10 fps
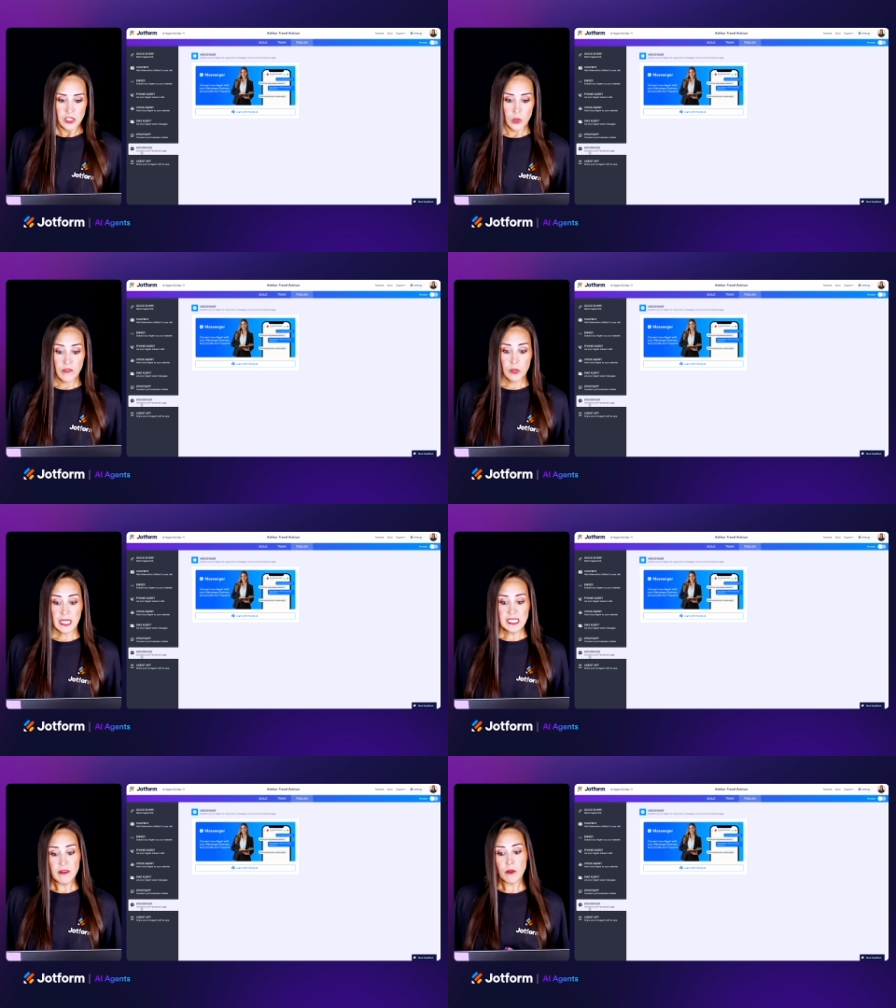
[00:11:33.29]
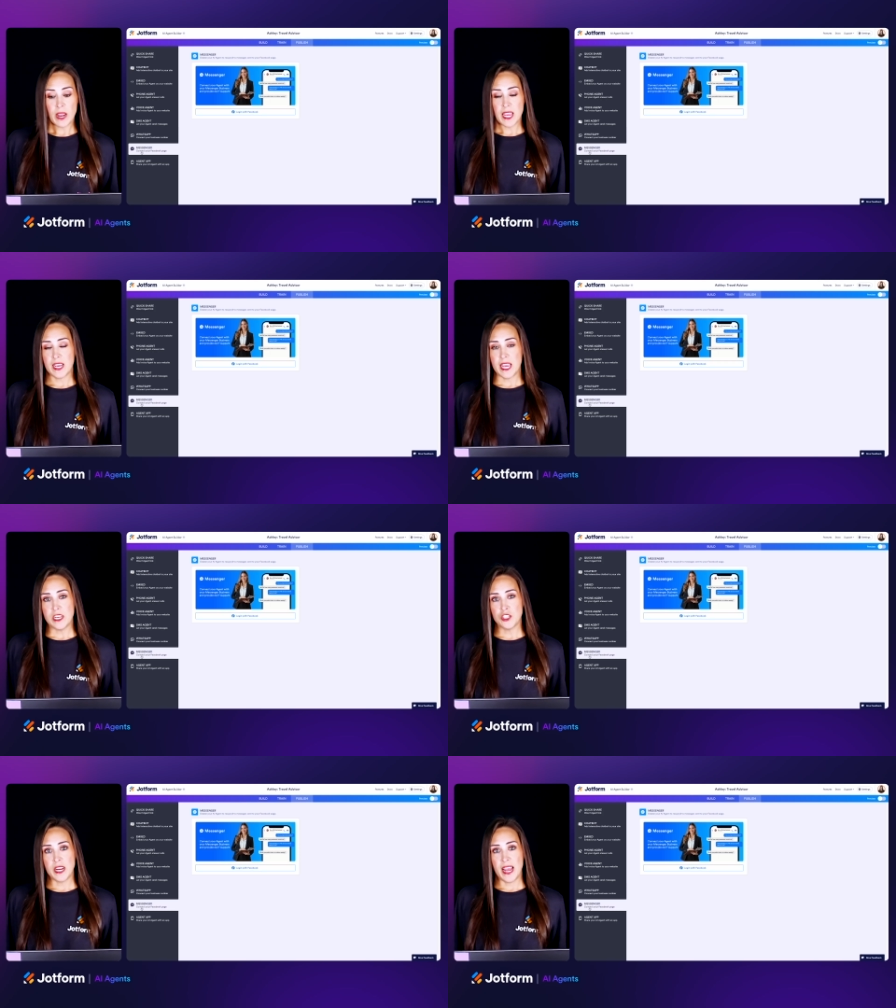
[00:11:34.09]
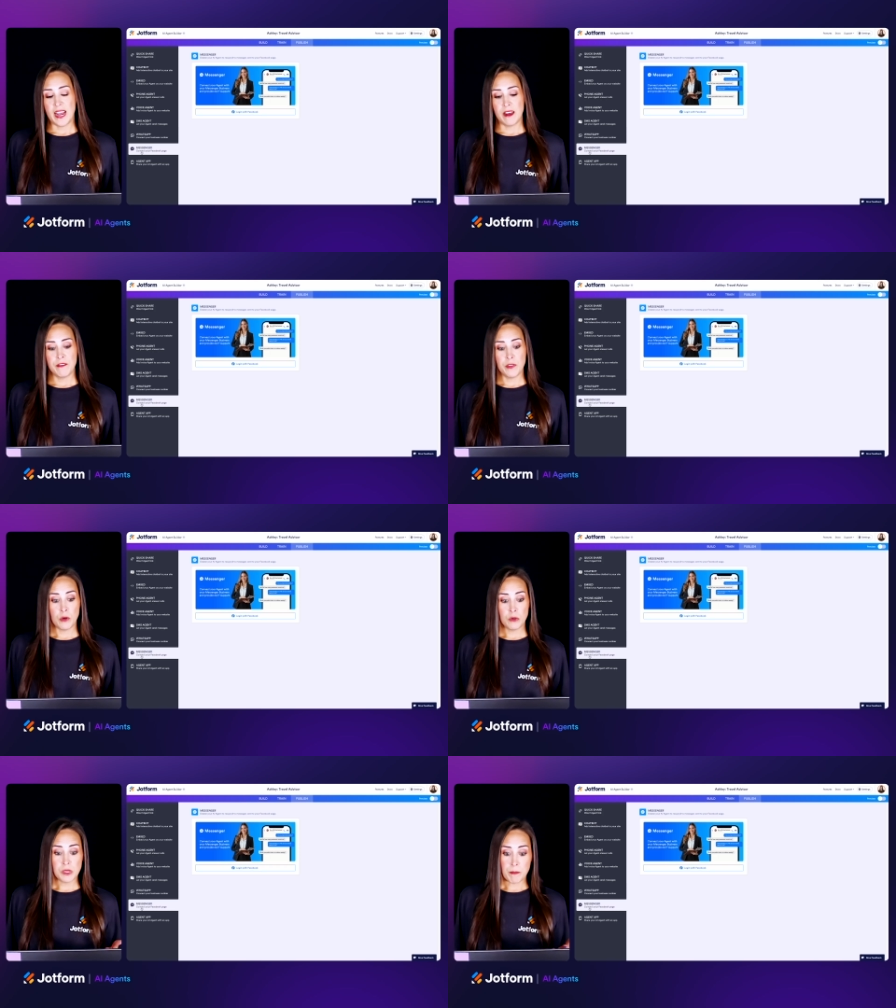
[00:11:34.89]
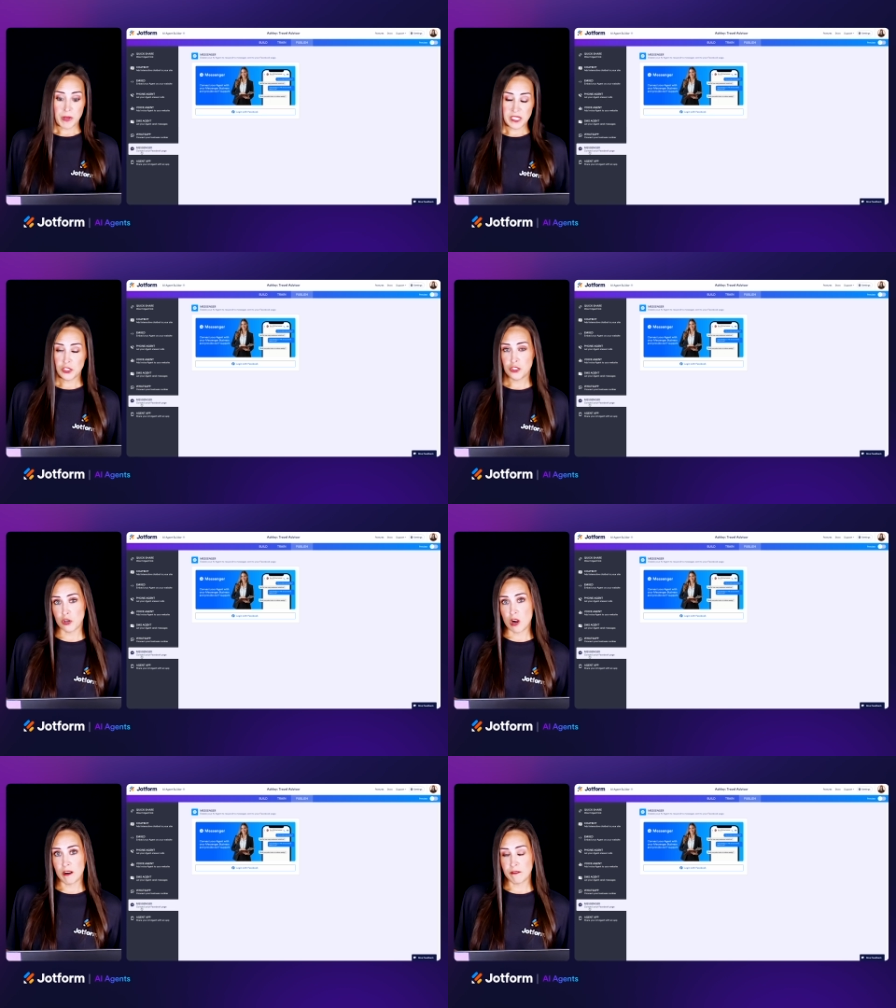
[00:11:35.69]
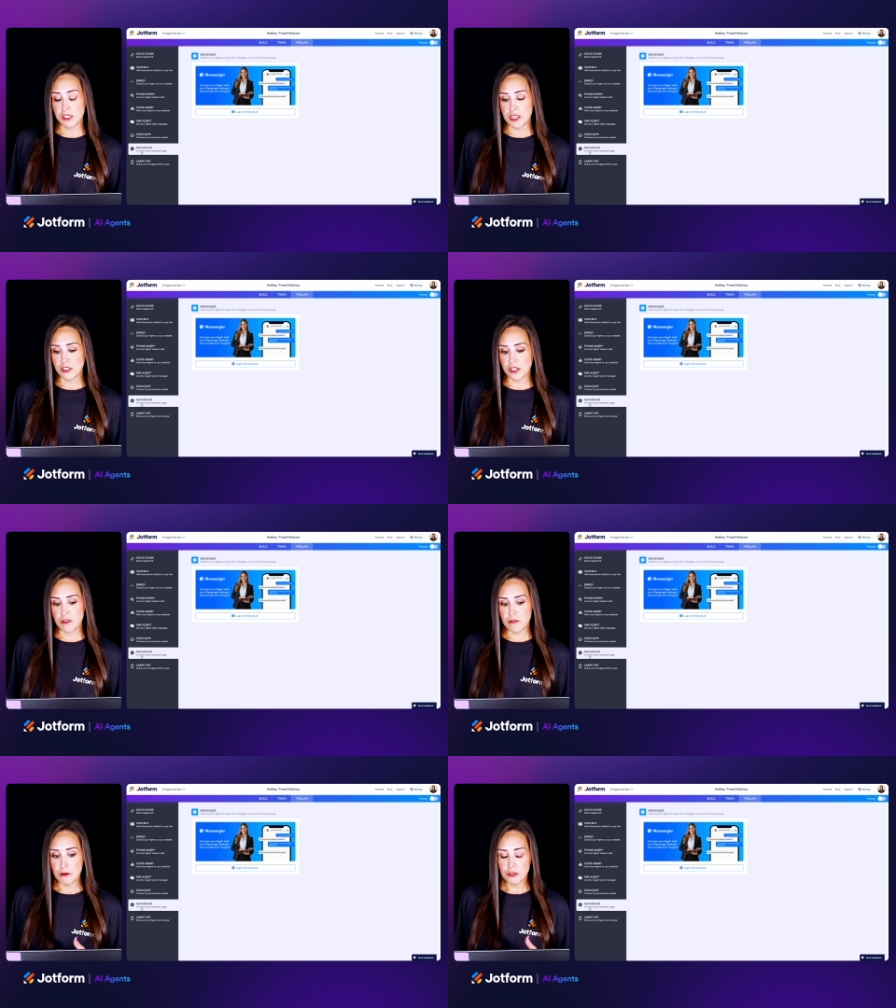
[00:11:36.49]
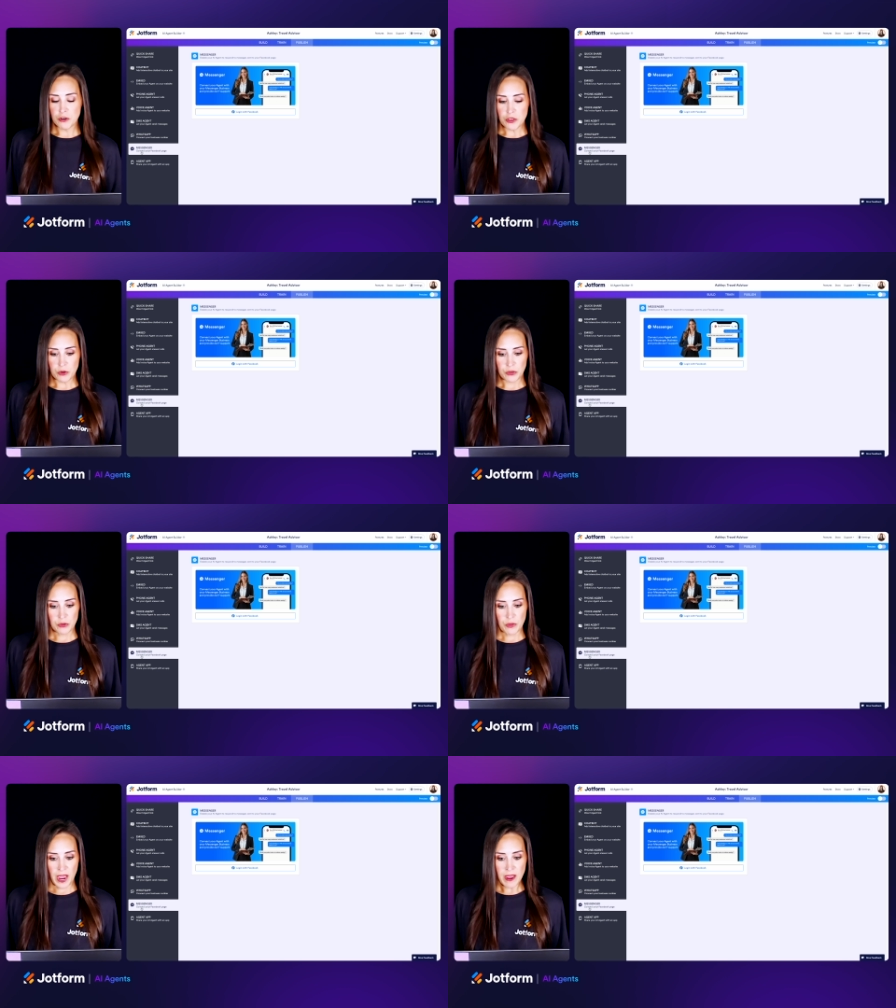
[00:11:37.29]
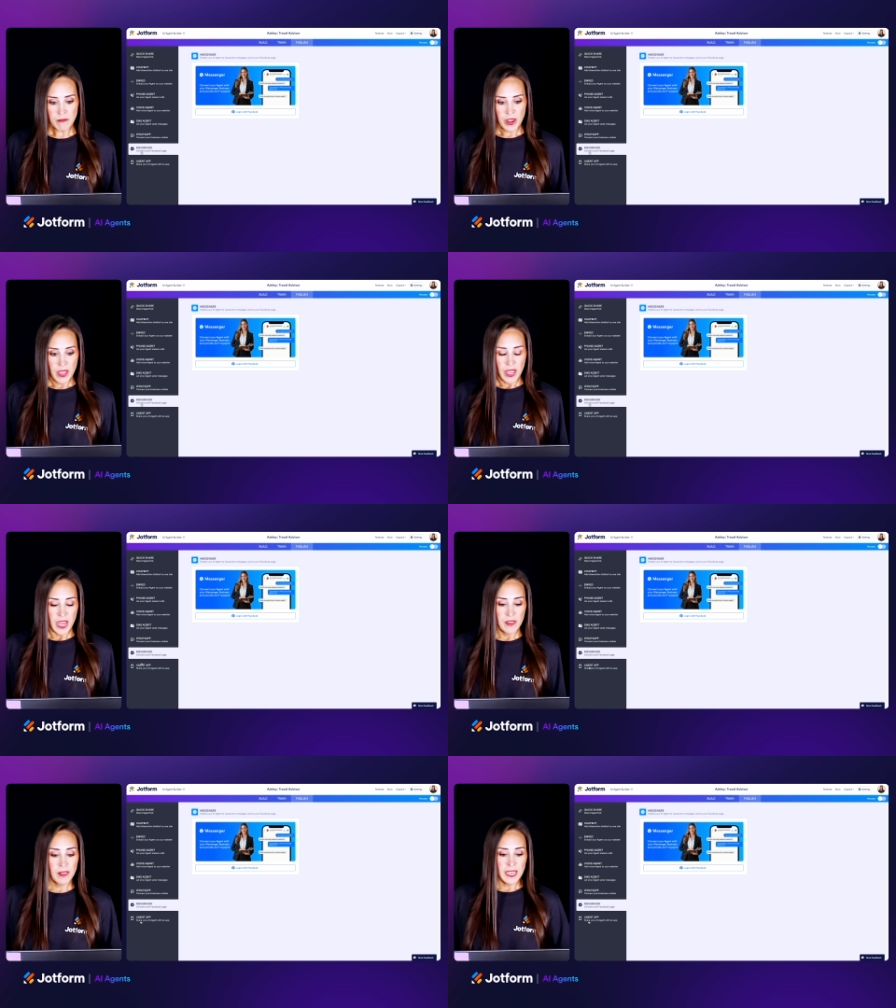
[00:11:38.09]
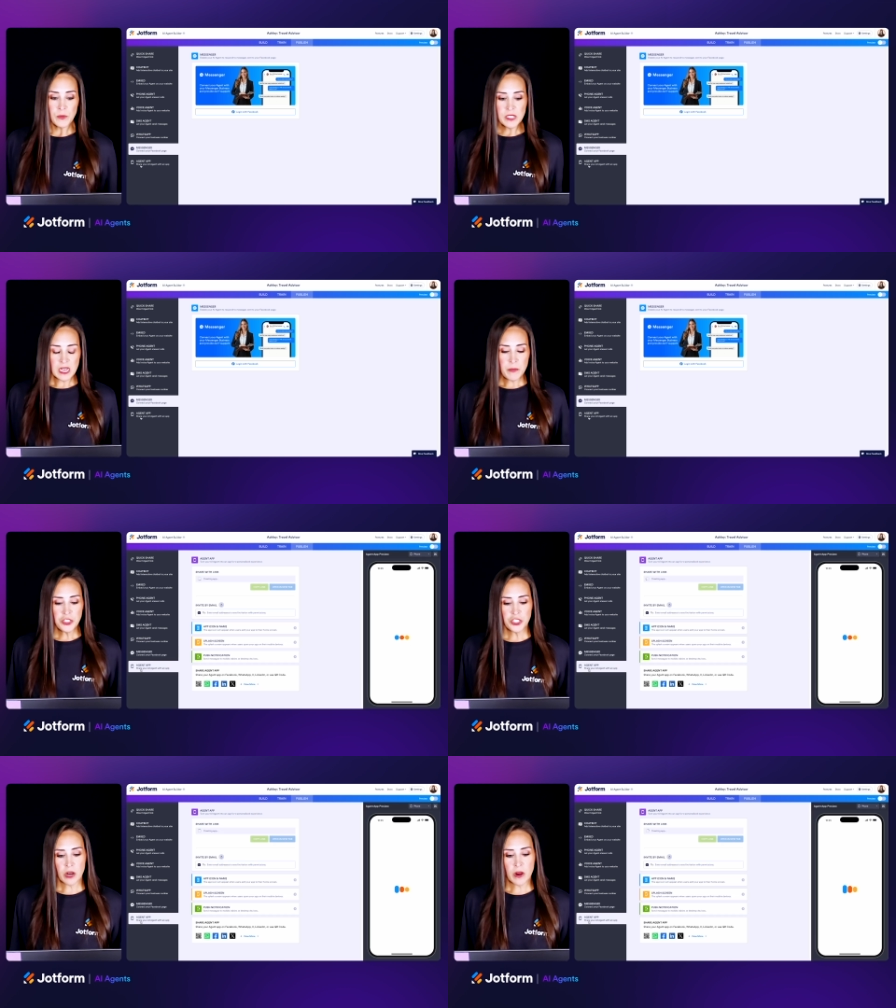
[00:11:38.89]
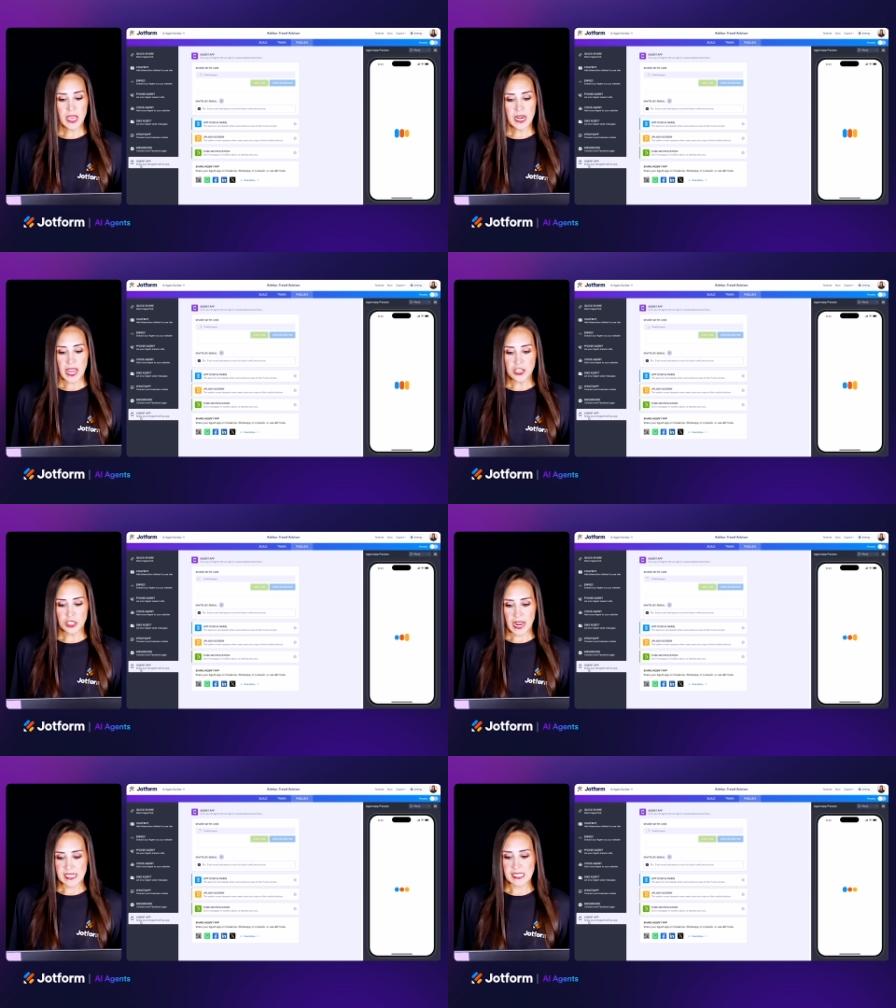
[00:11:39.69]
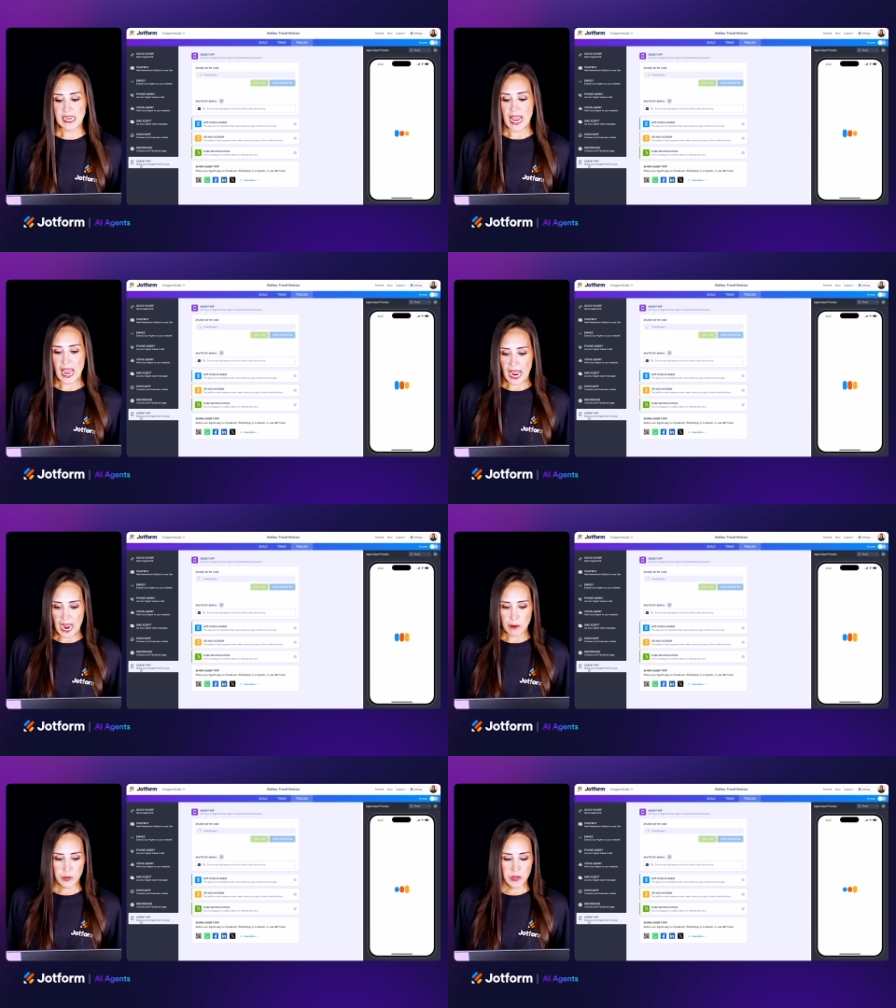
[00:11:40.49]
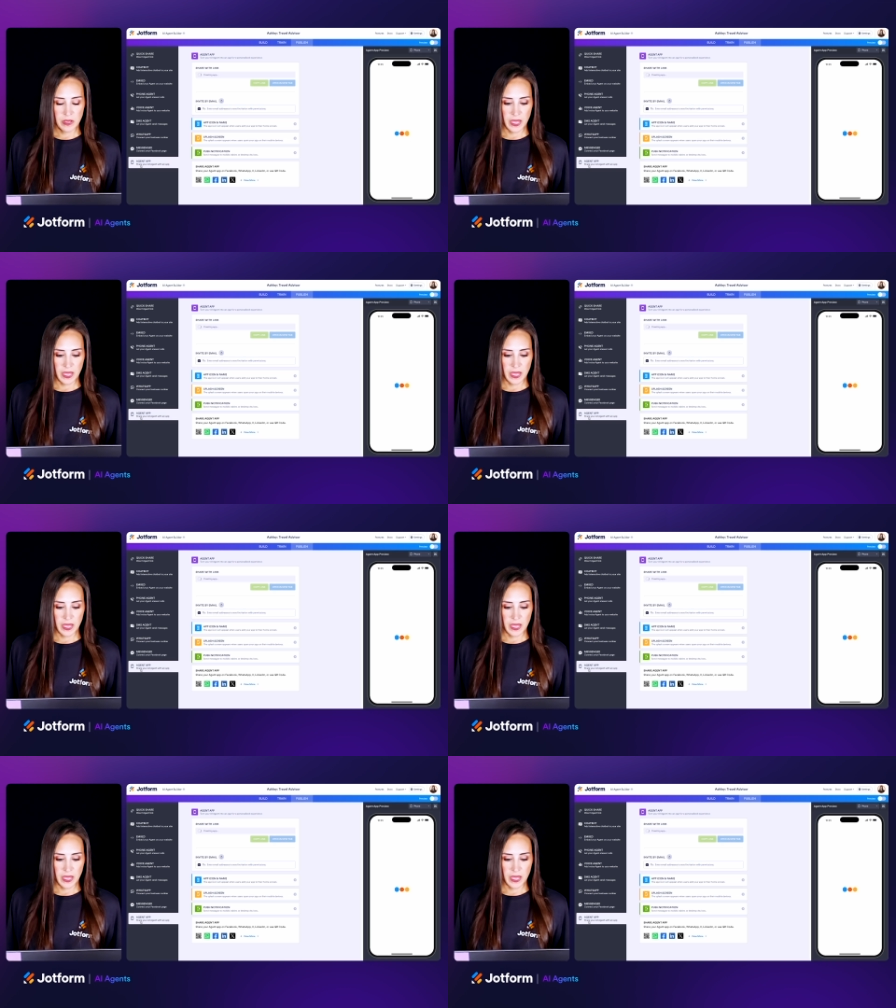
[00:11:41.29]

So if you'd like to have your AI agent have those messenger conversations in the future, you can do that. And the last one is going to be sharing an agent as an app.